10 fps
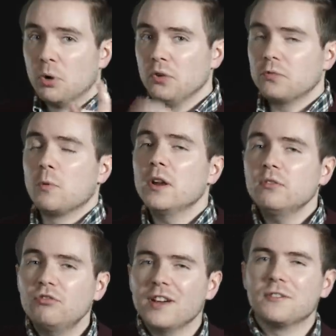But one
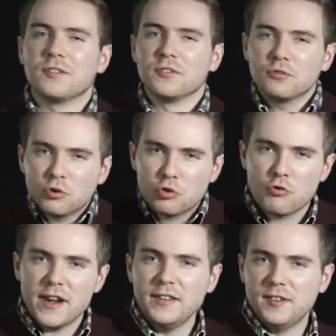of Shackleton's
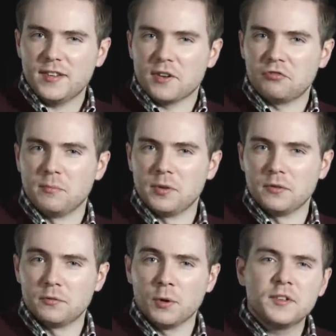greatest
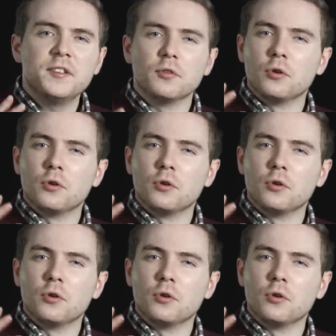attributes was his